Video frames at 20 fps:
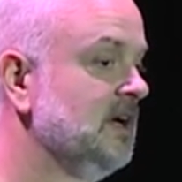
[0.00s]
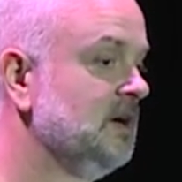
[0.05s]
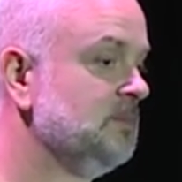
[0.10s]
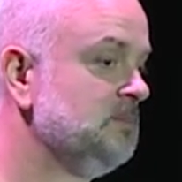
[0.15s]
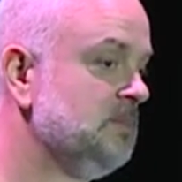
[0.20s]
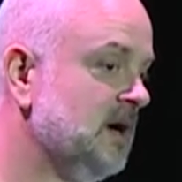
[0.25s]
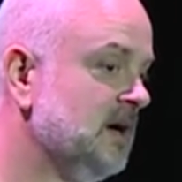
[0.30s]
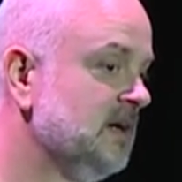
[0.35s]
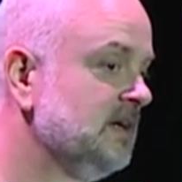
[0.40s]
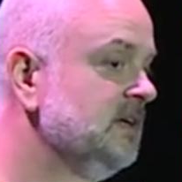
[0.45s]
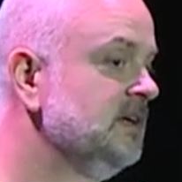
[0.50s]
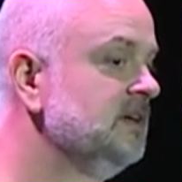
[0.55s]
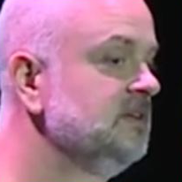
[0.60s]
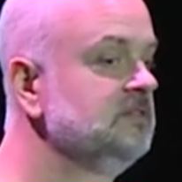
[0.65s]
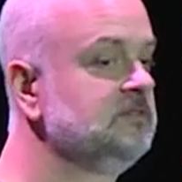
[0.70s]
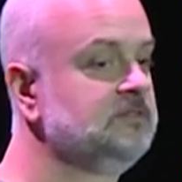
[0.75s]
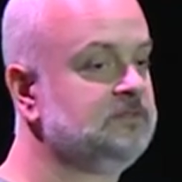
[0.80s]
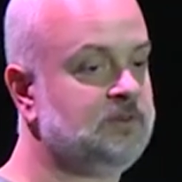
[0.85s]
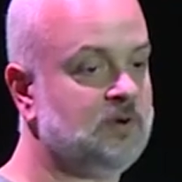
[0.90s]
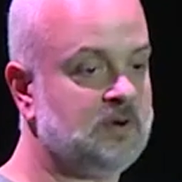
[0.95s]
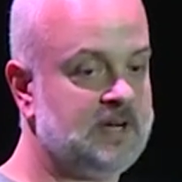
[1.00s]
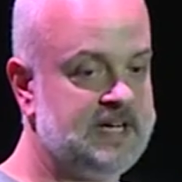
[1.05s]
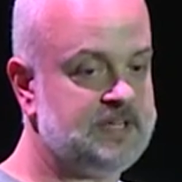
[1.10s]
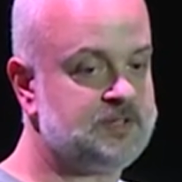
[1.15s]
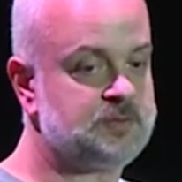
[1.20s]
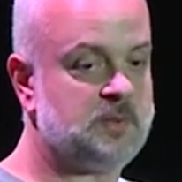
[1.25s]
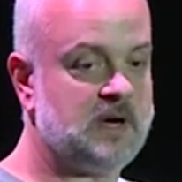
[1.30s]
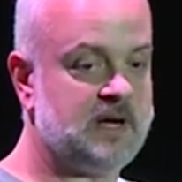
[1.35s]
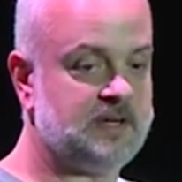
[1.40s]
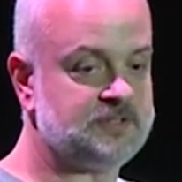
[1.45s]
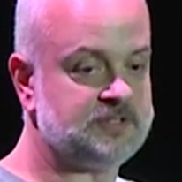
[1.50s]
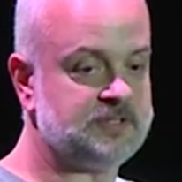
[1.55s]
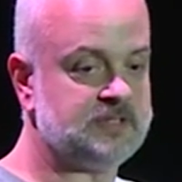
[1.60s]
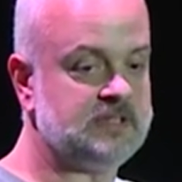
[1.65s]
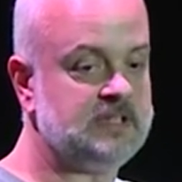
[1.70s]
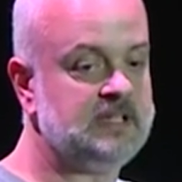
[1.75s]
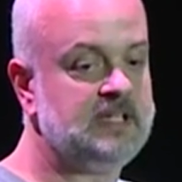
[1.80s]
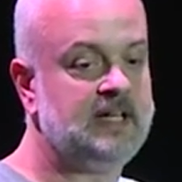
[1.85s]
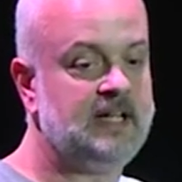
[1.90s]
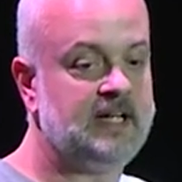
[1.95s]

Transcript: a bug for each browser,